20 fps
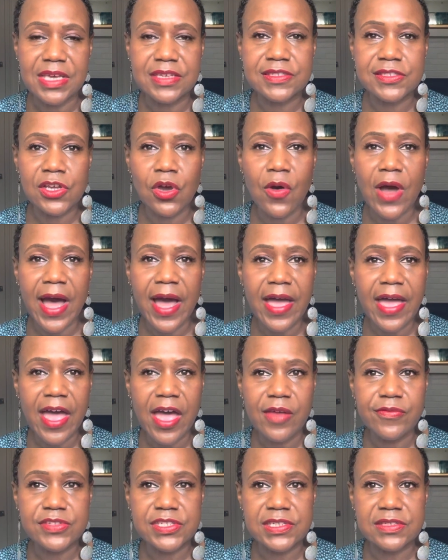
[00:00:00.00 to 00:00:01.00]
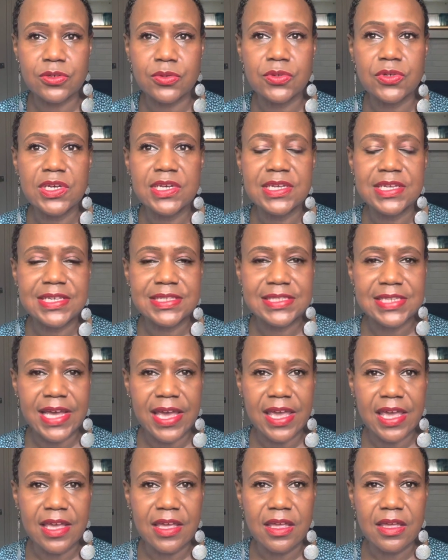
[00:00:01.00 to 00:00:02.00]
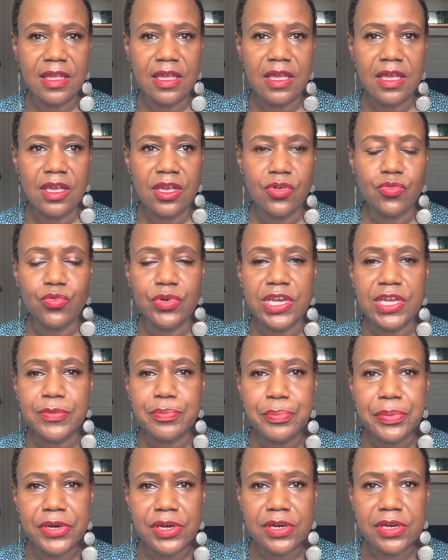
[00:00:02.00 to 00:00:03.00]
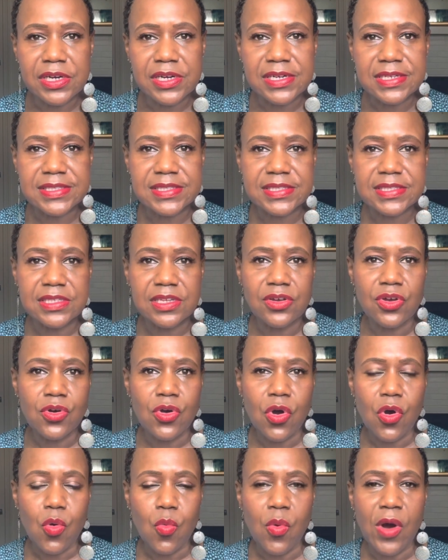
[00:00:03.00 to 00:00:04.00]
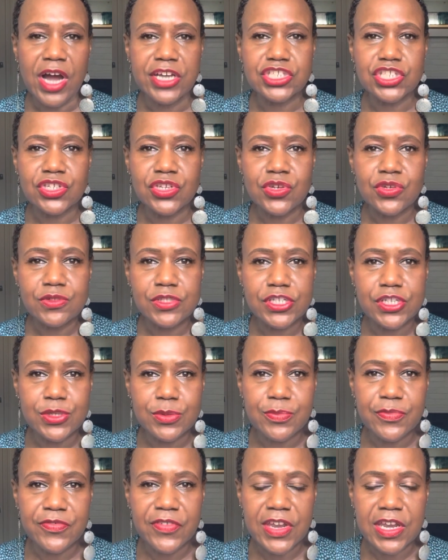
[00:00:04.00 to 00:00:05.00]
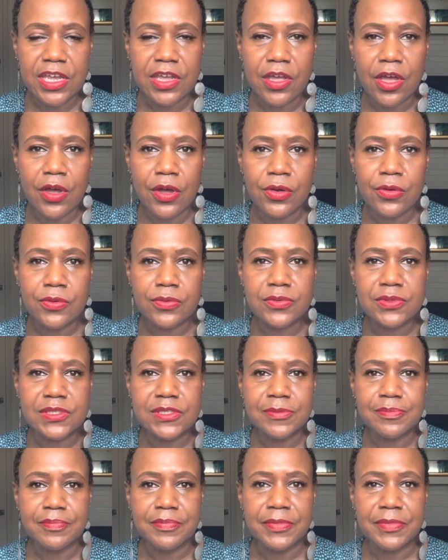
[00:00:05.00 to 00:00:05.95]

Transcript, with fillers: So I have to take, read books, watch YouTube videos,